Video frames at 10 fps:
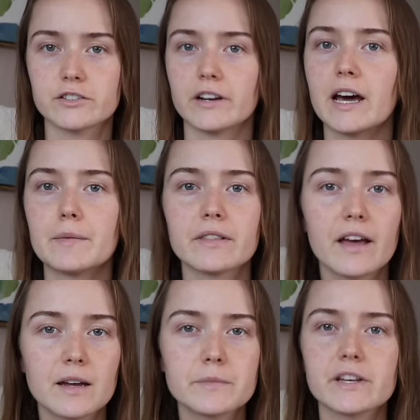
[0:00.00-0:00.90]
on
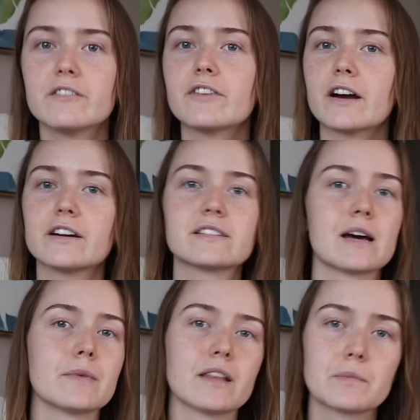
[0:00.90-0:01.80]
MLMs and various
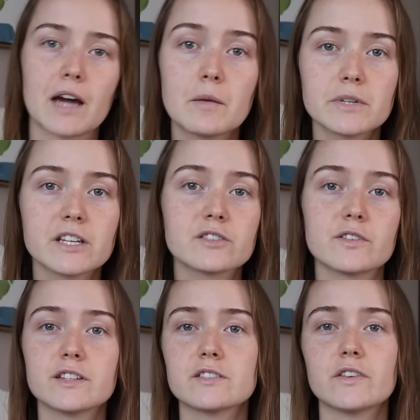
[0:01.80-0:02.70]
MLM companies
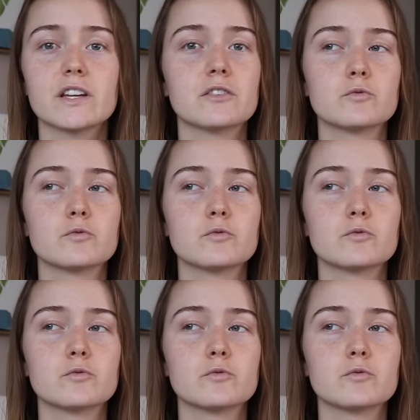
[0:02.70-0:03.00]
for this video,